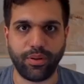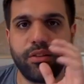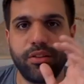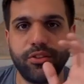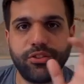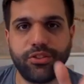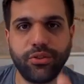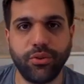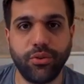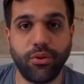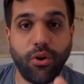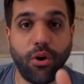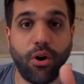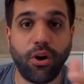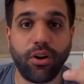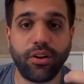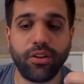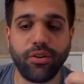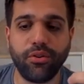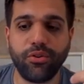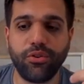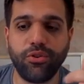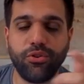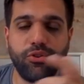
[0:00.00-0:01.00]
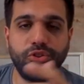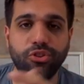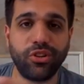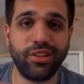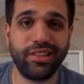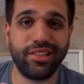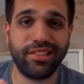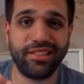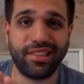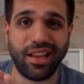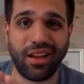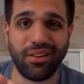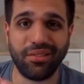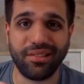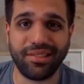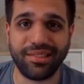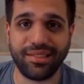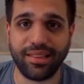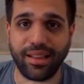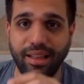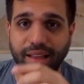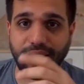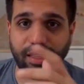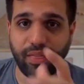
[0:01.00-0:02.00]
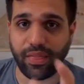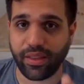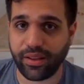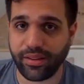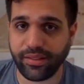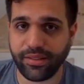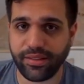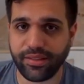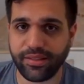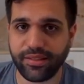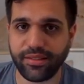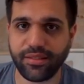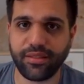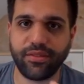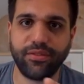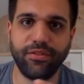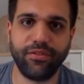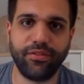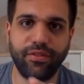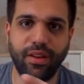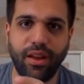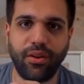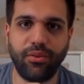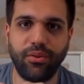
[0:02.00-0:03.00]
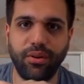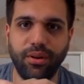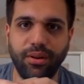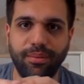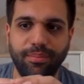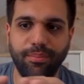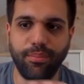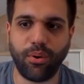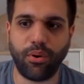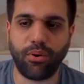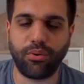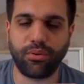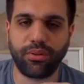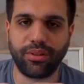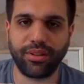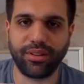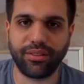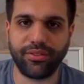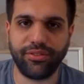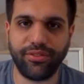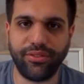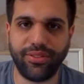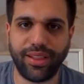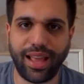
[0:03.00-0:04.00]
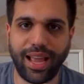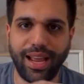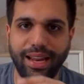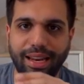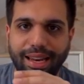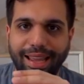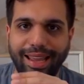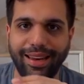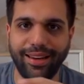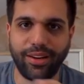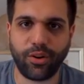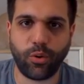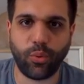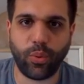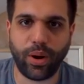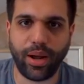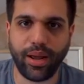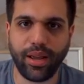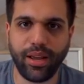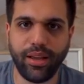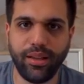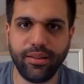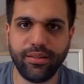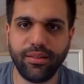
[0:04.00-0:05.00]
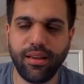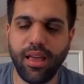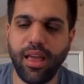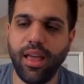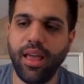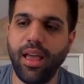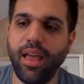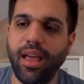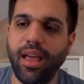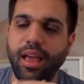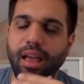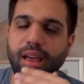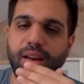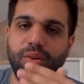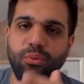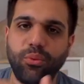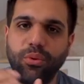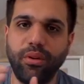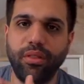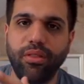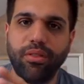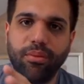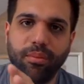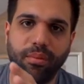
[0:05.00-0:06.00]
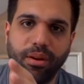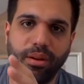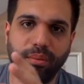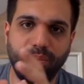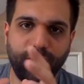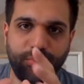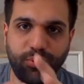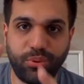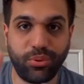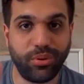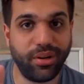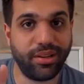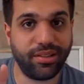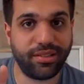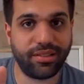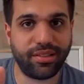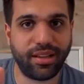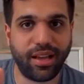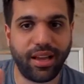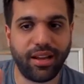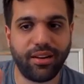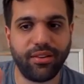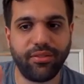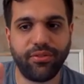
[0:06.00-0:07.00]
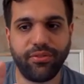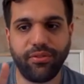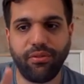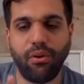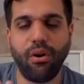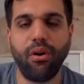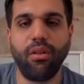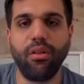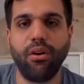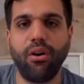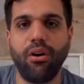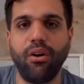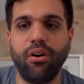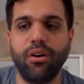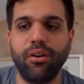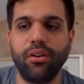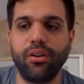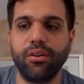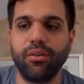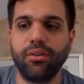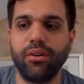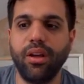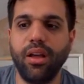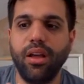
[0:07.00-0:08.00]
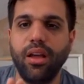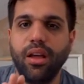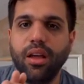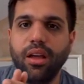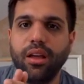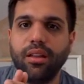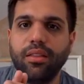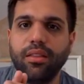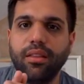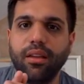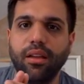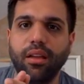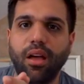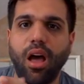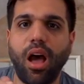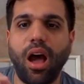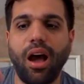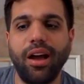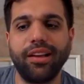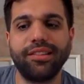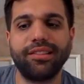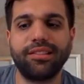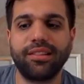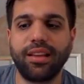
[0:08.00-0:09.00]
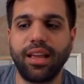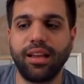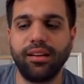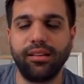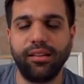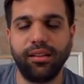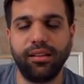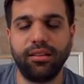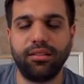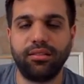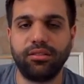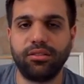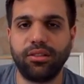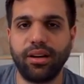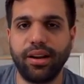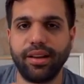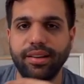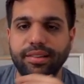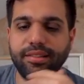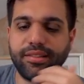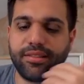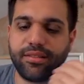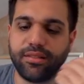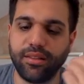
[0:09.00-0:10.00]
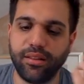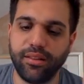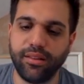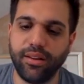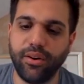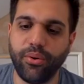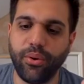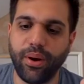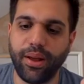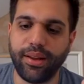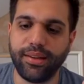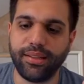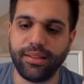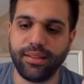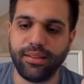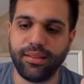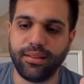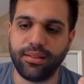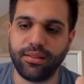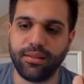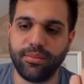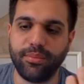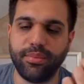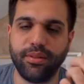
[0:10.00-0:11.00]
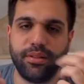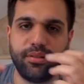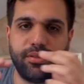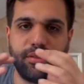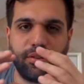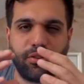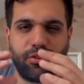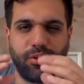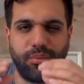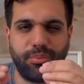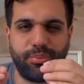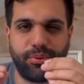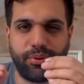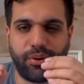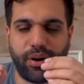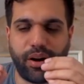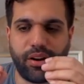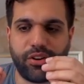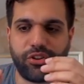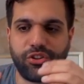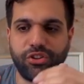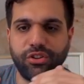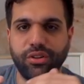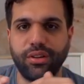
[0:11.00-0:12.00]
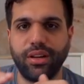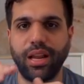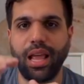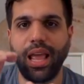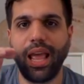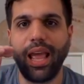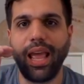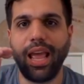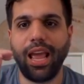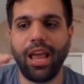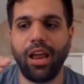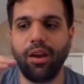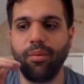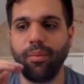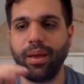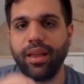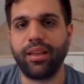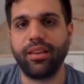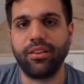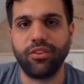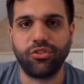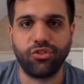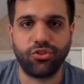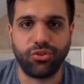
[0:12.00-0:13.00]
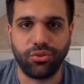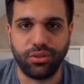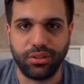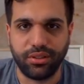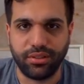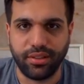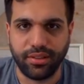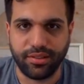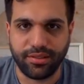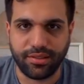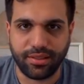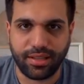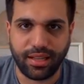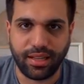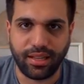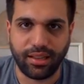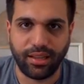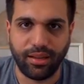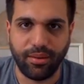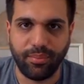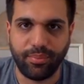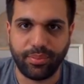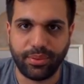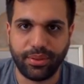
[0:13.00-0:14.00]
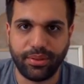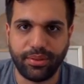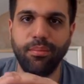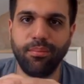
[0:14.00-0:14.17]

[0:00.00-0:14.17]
So the audio usually sounds like this, very boring, flat and quiet and with my preset for the audio the highs get a little raised, the low end a little bit compression and making sure it doesn't clip.